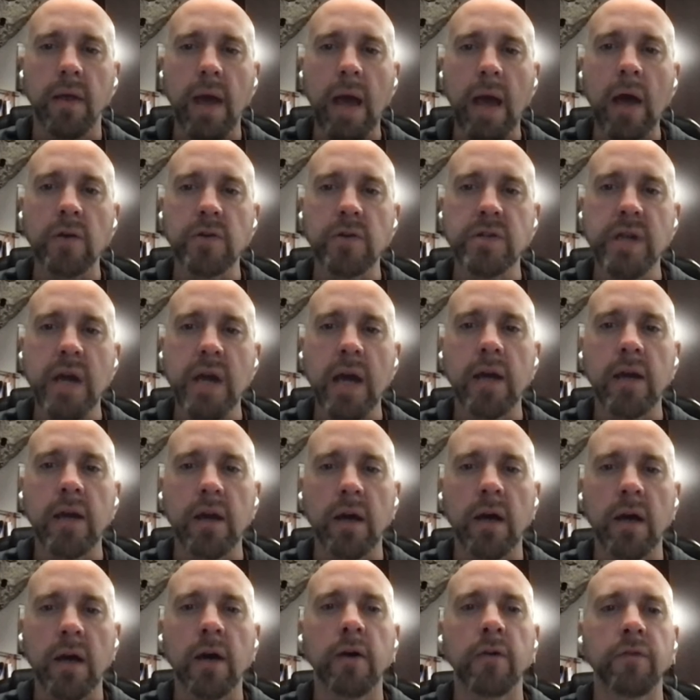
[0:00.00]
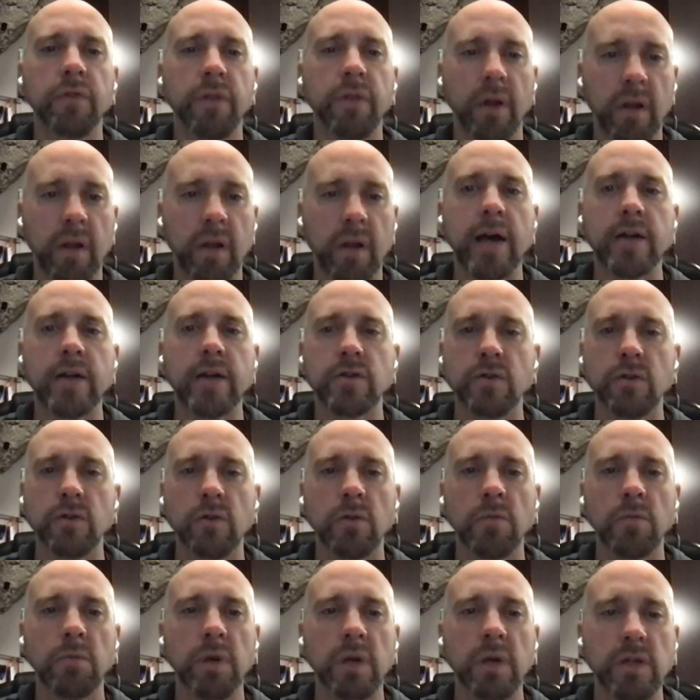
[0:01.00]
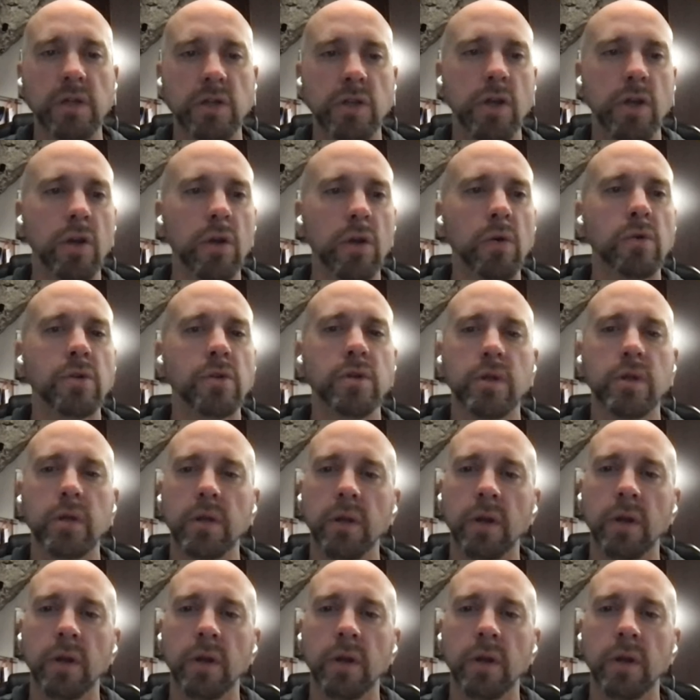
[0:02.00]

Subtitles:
outside of the classroom is huge.